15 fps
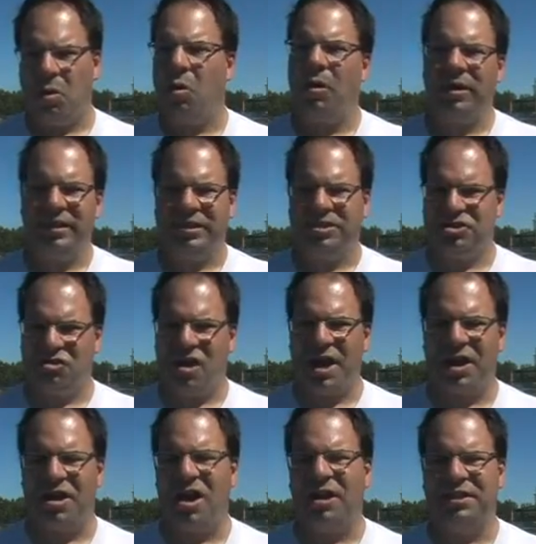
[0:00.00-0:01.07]
or at least
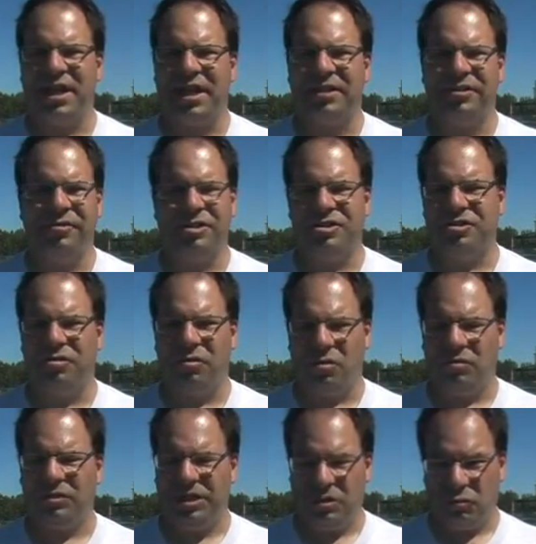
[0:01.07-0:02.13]
try to contact the
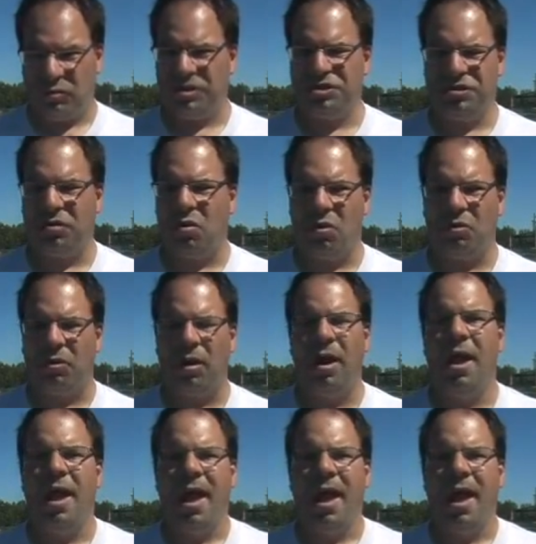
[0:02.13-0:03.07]
original owner.